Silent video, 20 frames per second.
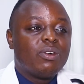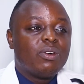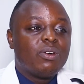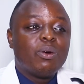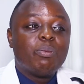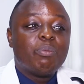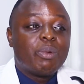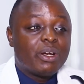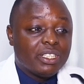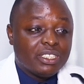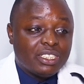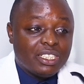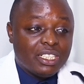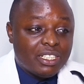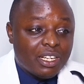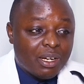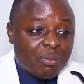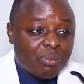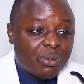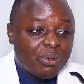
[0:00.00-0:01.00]
or
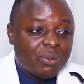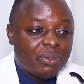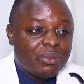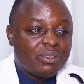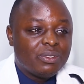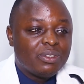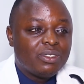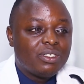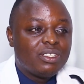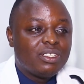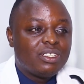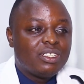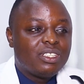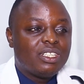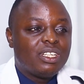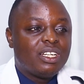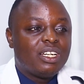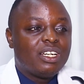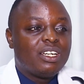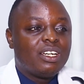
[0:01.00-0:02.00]
paracetamol,
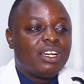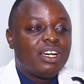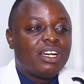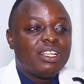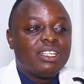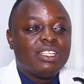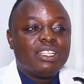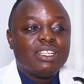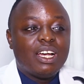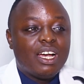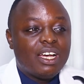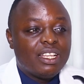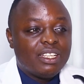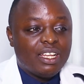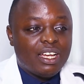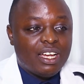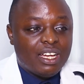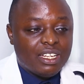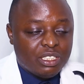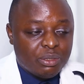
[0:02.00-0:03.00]
and other
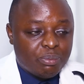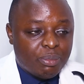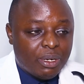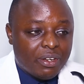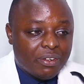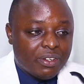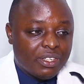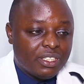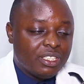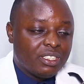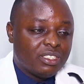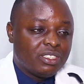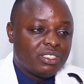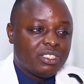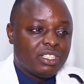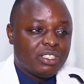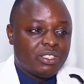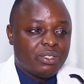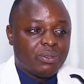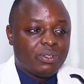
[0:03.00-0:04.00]
antipyretics
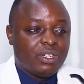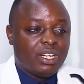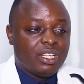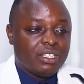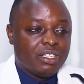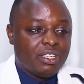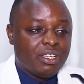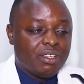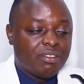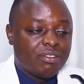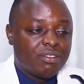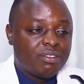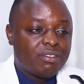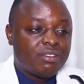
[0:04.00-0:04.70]
that you can give.